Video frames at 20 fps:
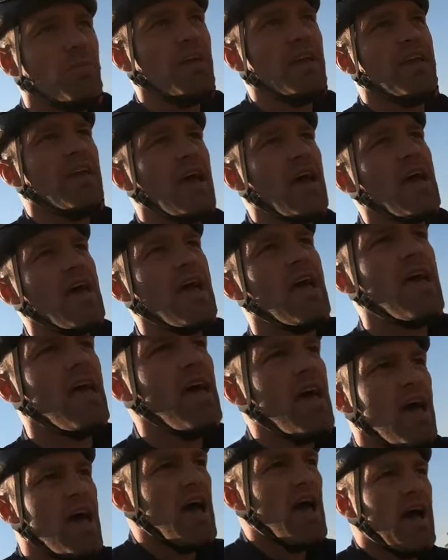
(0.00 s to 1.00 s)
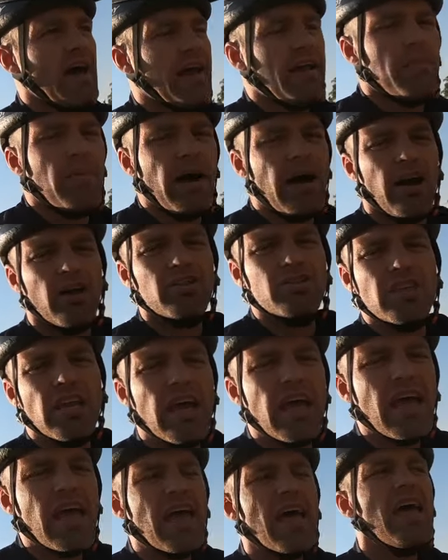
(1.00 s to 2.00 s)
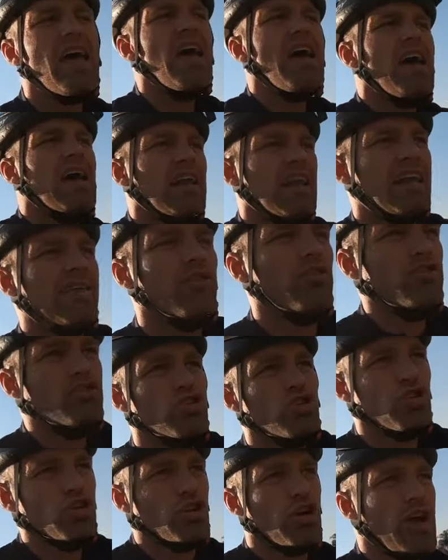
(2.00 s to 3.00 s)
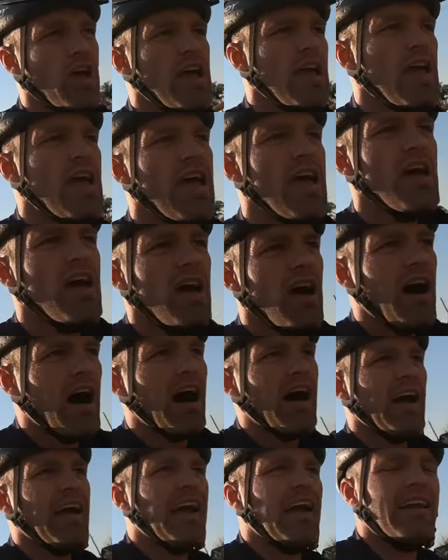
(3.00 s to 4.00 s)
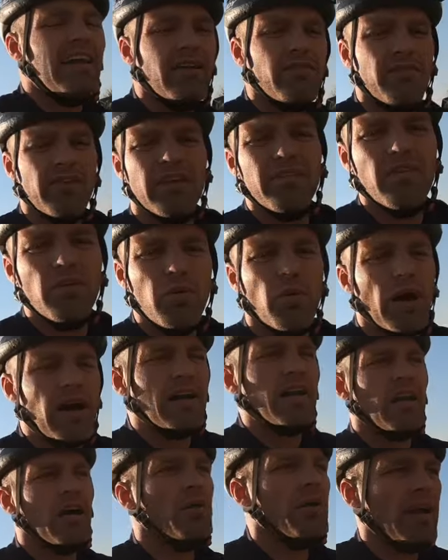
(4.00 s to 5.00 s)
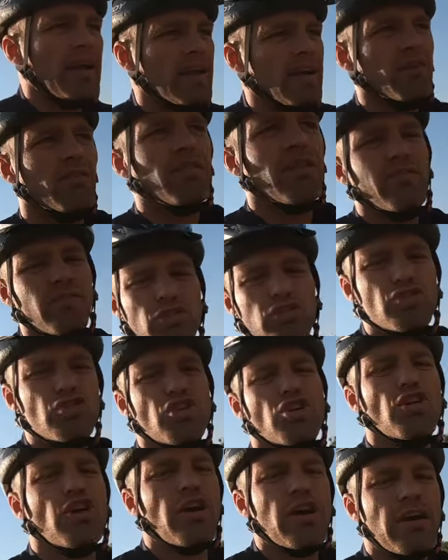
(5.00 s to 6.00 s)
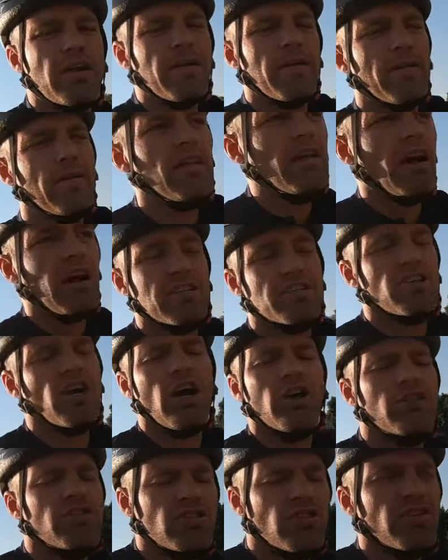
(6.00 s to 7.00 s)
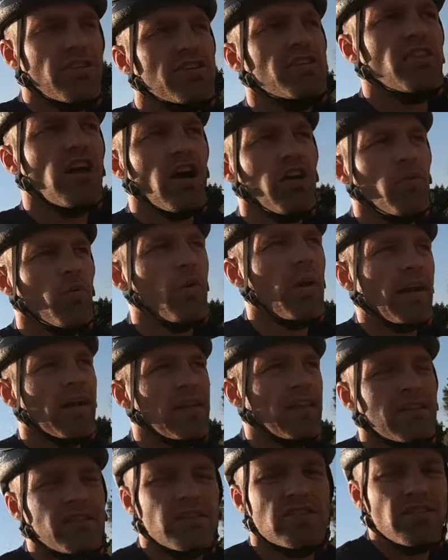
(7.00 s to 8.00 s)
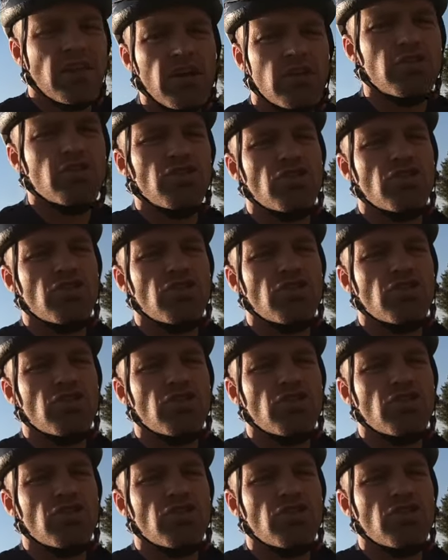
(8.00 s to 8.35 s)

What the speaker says: be at about level 2, higher end of level 1, lower end of level 2, zone 1 and zone